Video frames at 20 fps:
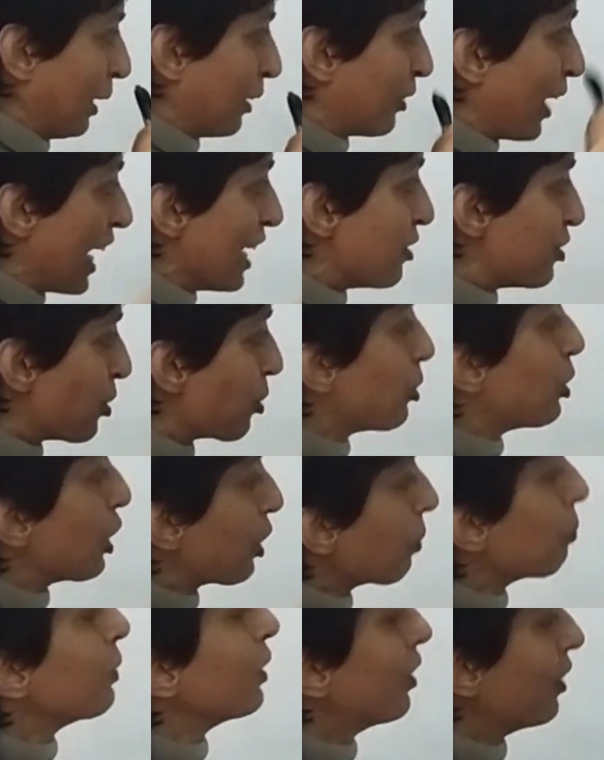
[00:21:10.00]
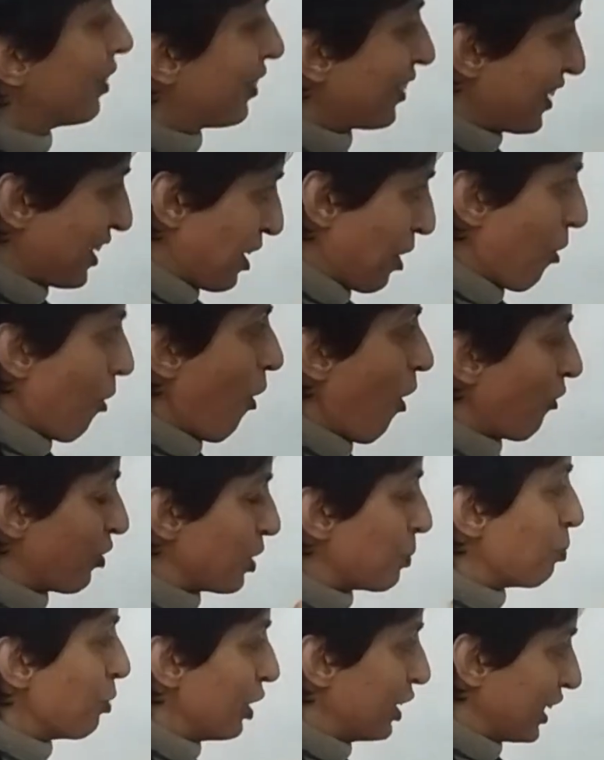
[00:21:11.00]
rent just disappeared of
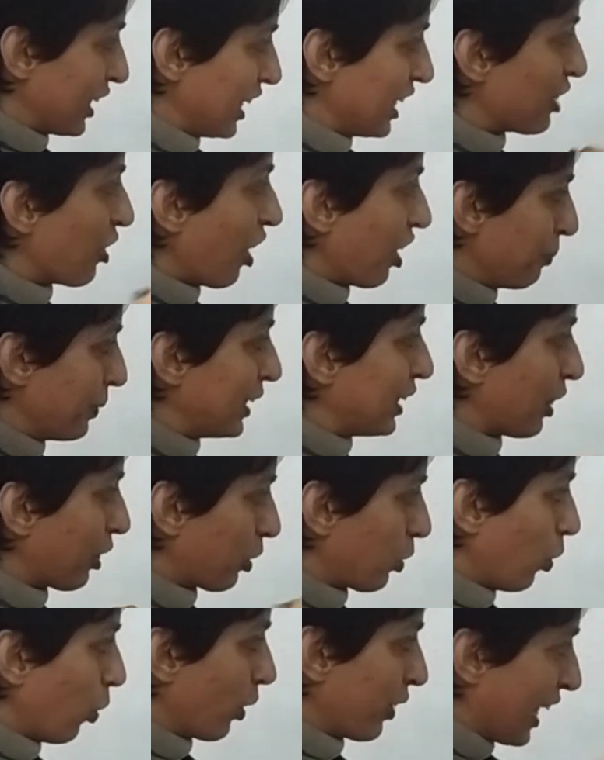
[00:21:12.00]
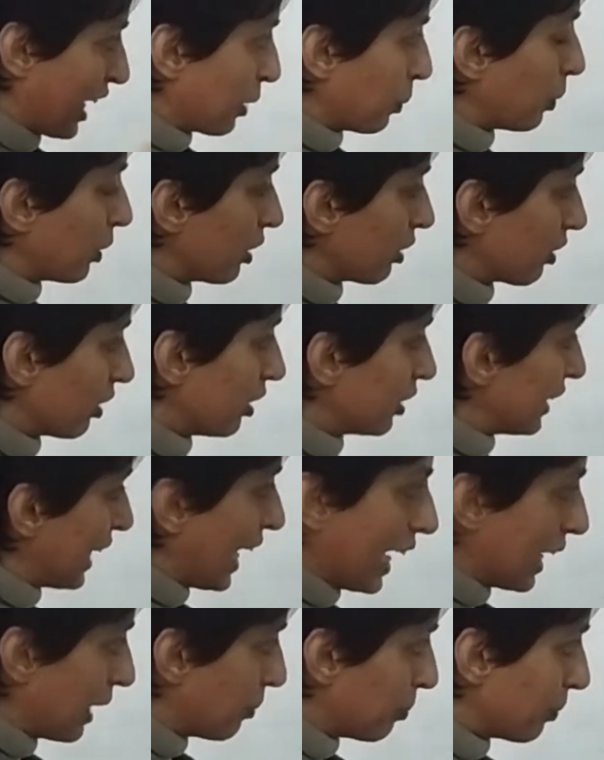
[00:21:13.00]
the political economy discourse at a particular
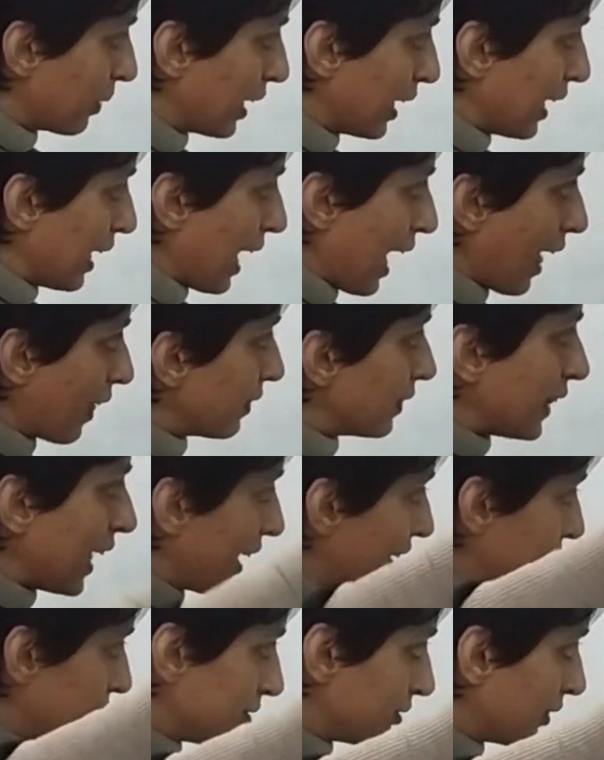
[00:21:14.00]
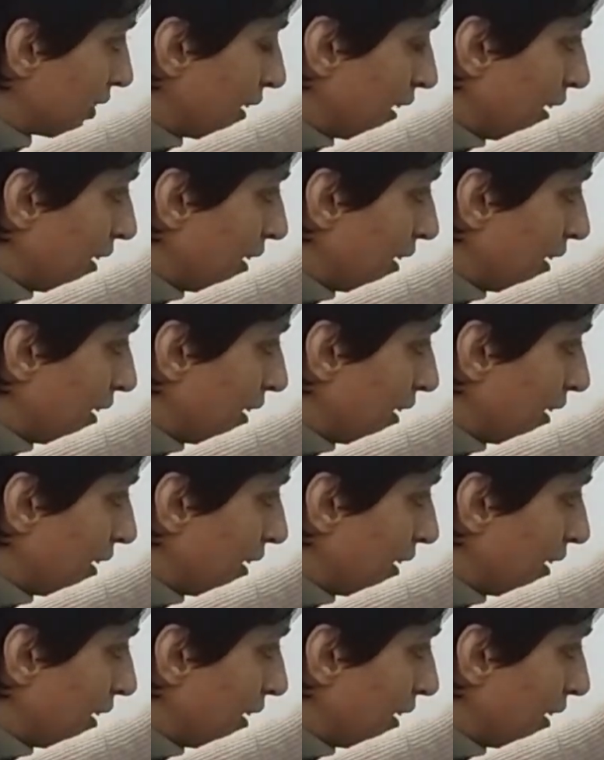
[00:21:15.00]
time, and then